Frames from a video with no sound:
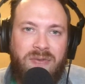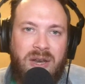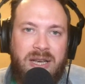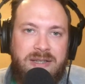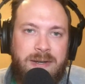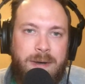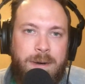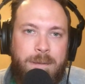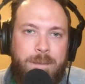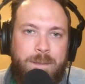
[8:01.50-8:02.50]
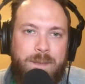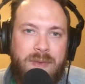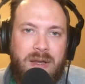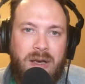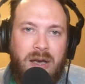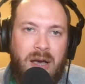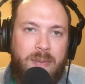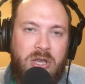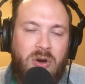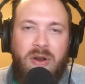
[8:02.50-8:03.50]
Phoenix? I
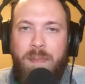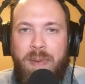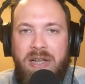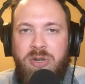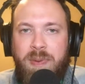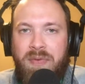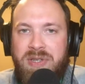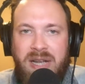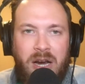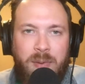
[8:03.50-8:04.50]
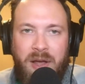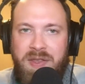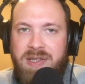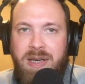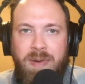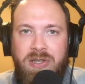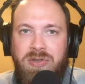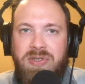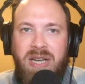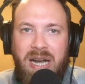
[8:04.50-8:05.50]
mean, you don't have Patrick Beverley's not going to be on this team on
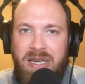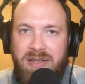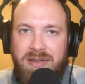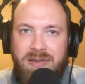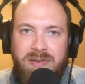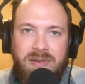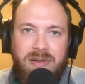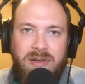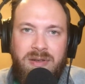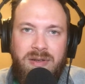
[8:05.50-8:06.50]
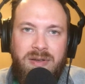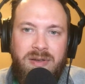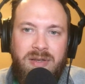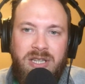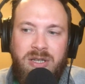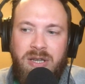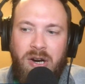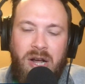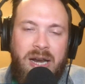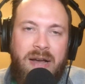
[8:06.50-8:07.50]
Tuesday night.
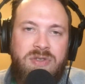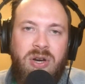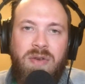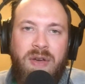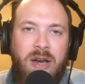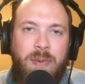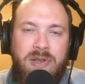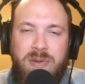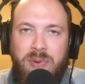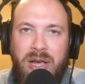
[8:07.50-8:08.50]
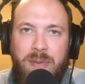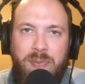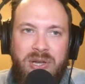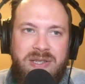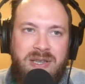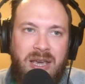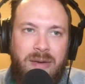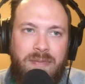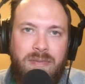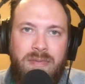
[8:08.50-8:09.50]
They're not going to have Jared Vanderbilt and play a blitz
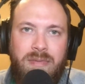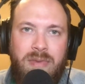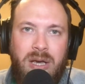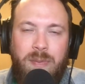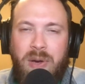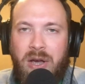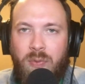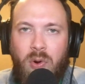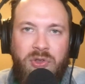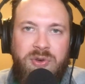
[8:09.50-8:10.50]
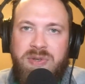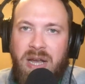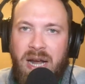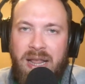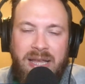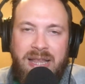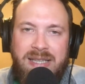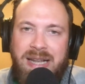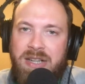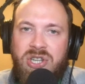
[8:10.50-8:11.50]
scheme in pick and roll Tuesday night. Like,
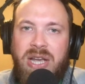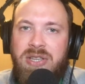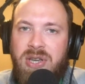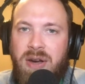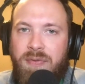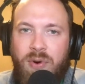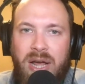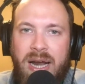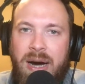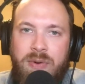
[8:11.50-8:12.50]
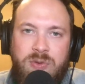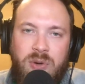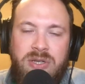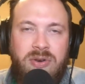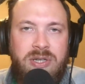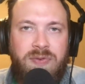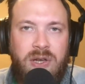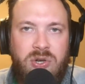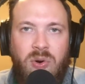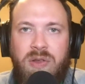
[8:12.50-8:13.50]
that's not changing in 48 hours. What's Chris
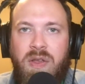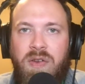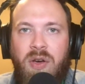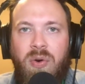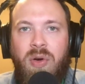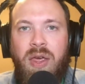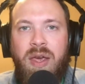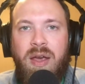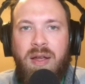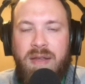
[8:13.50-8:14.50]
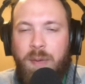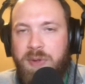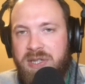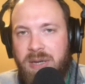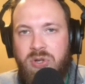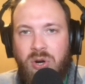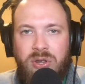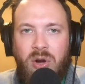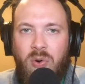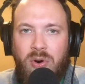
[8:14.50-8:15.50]
Finch going to do to help this team
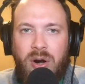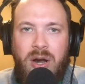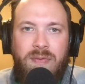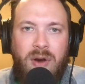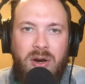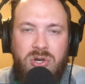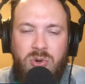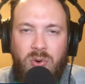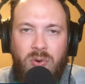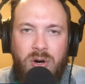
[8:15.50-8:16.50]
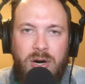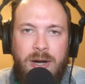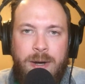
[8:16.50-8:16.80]
turn the corner in a very short order?